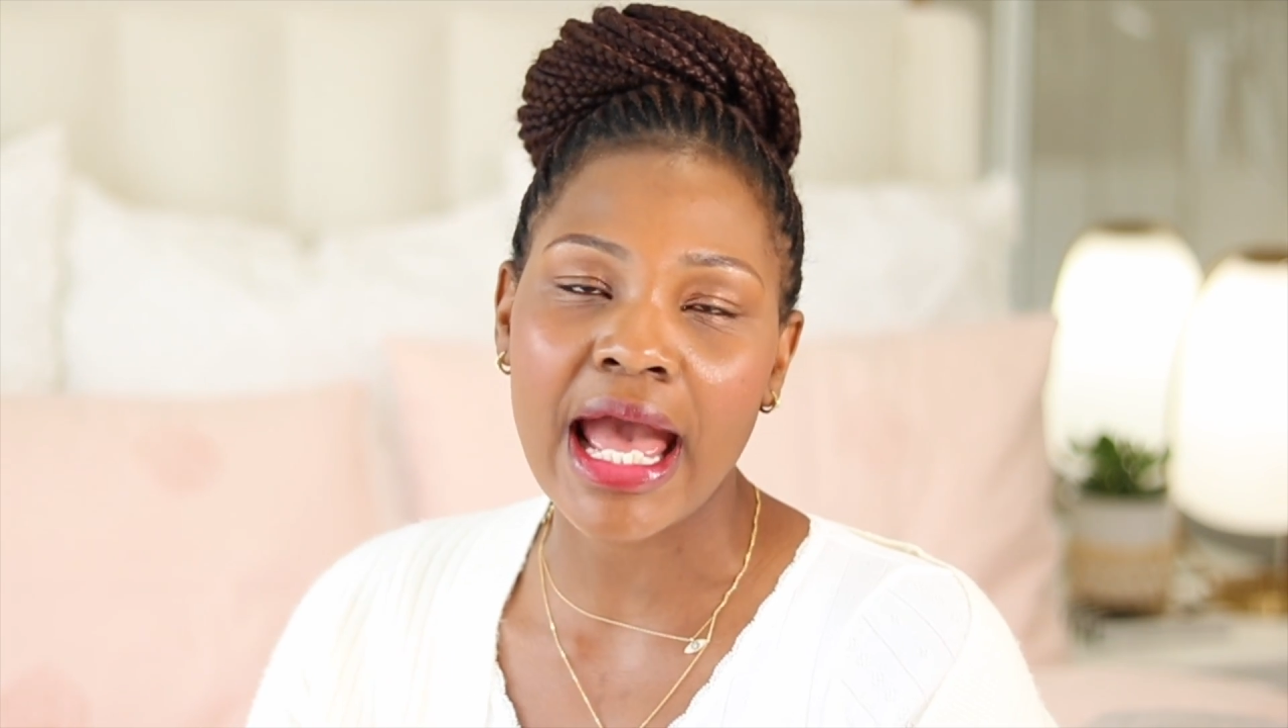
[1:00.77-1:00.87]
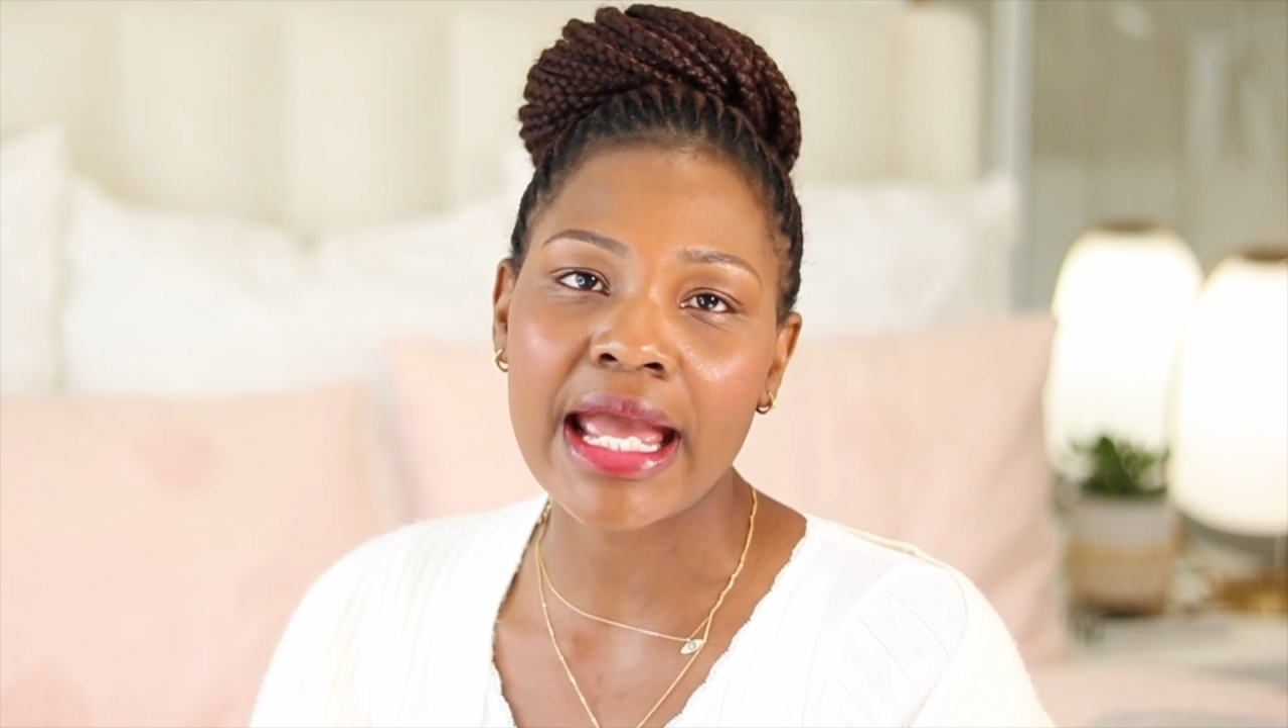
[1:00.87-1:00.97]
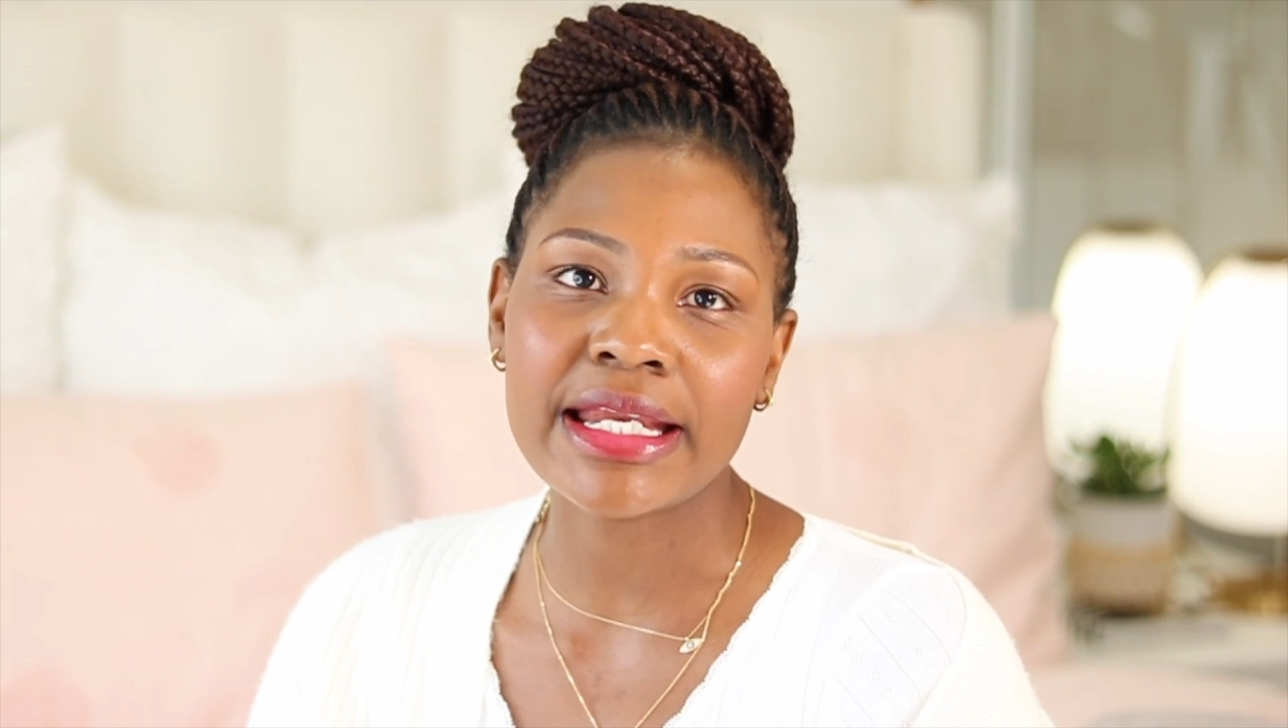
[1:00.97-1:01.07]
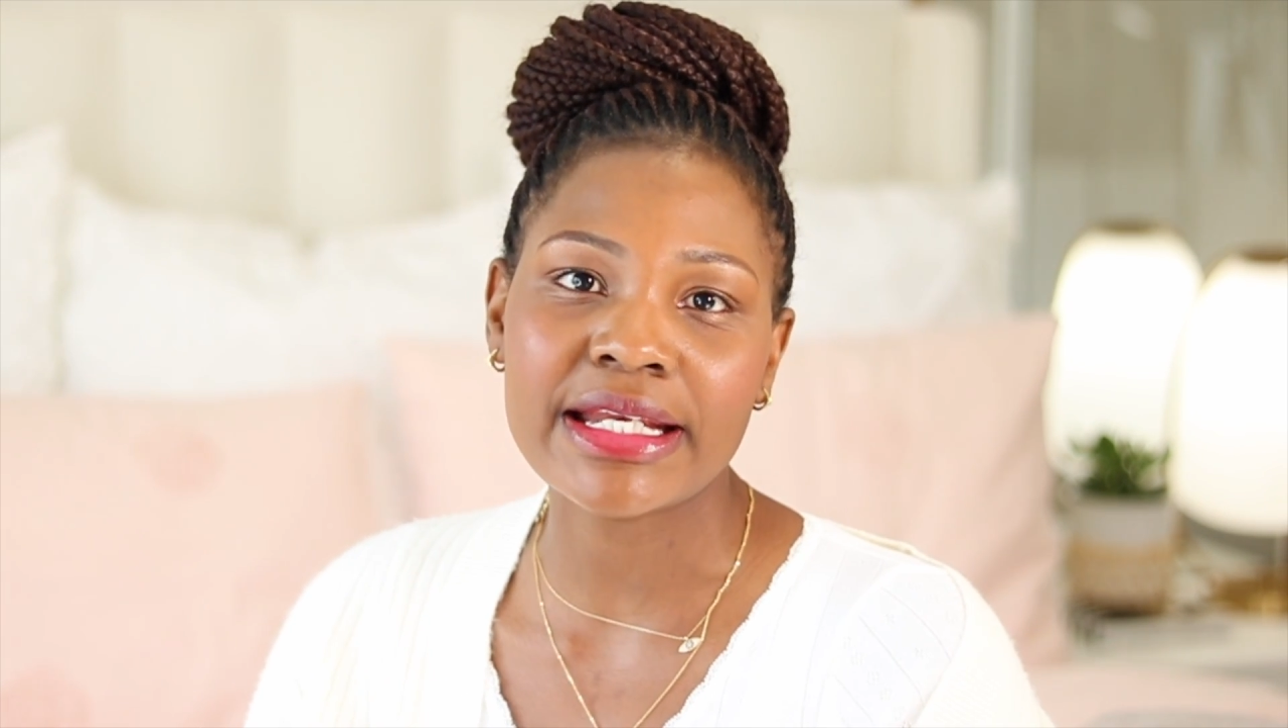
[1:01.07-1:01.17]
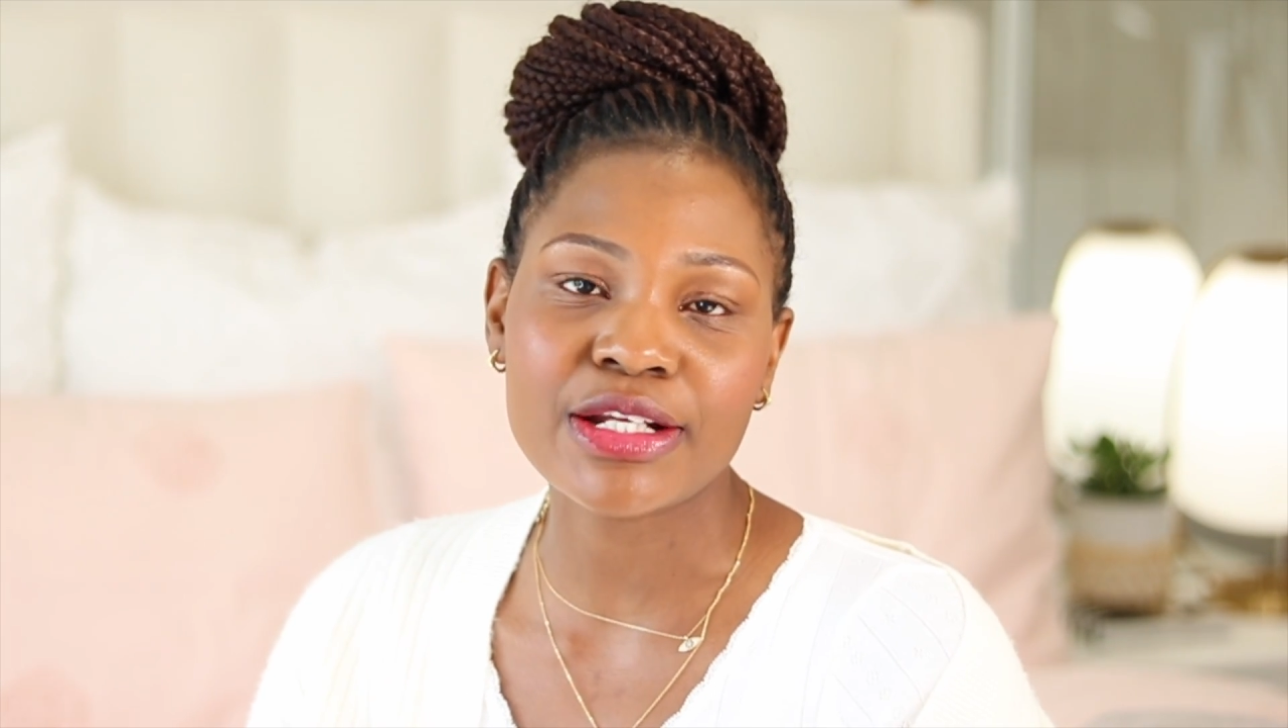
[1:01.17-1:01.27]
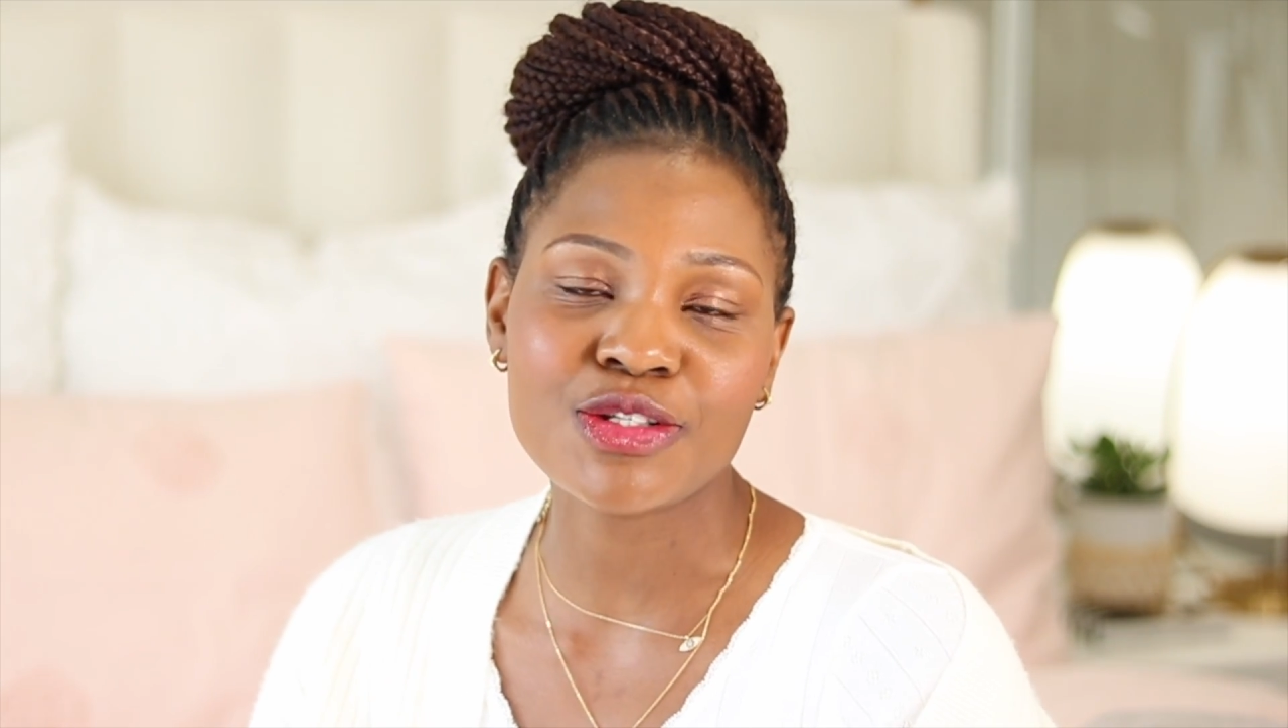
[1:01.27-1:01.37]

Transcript: I needed